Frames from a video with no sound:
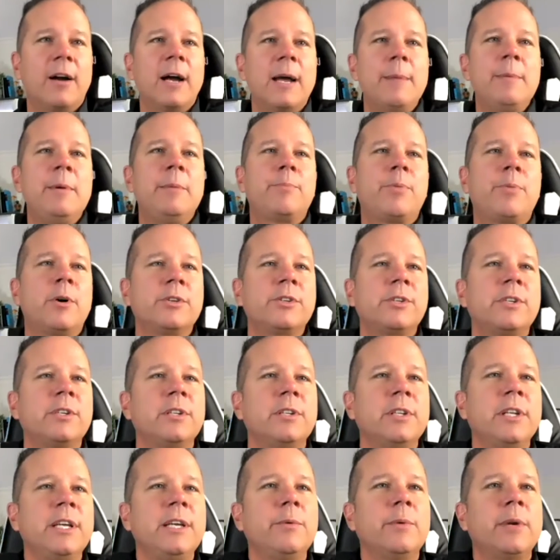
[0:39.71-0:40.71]
I mean,
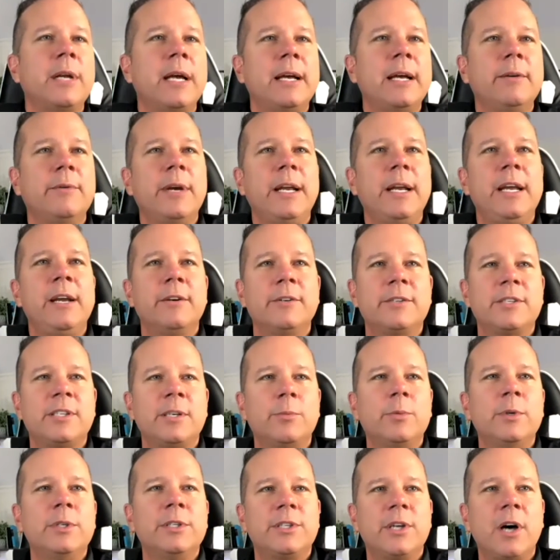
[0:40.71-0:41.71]
personally, when I hear
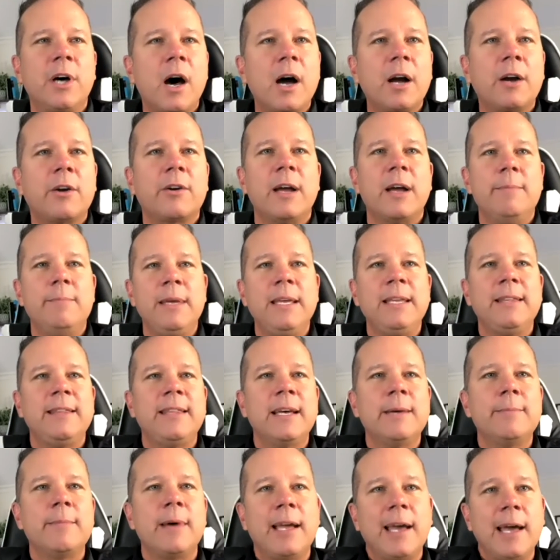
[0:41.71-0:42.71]
someone talk or I meet
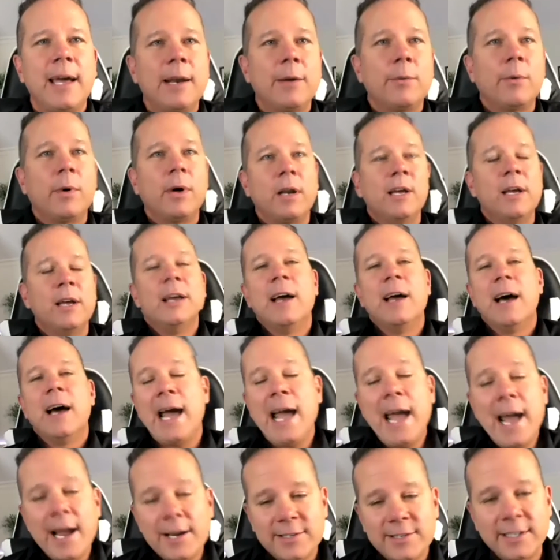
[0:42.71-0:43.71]
them, I
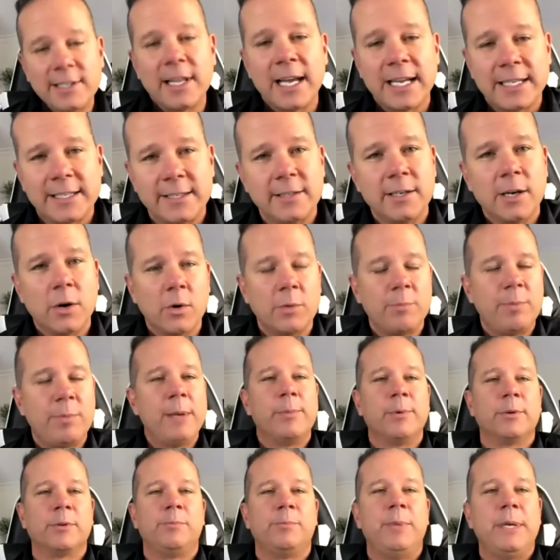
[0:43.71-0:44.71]
actually like to know what
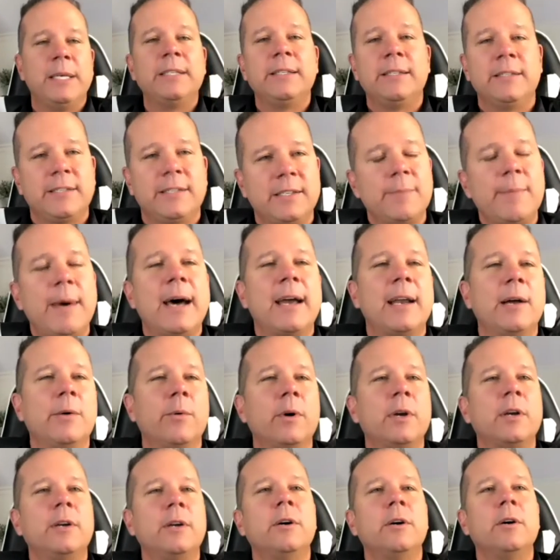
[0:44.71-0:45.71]
people's business is about. I
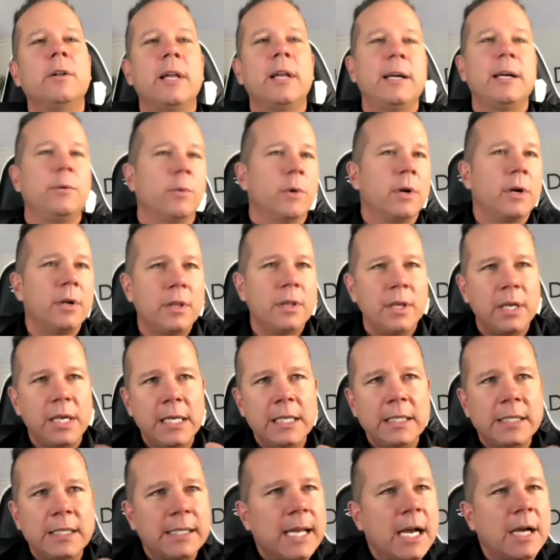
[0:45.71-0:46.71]
want to know, like, what are the
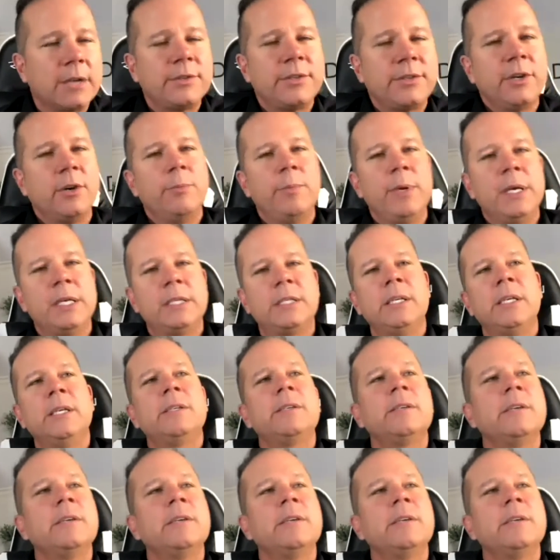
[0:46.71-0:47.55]
ins and outs of your business.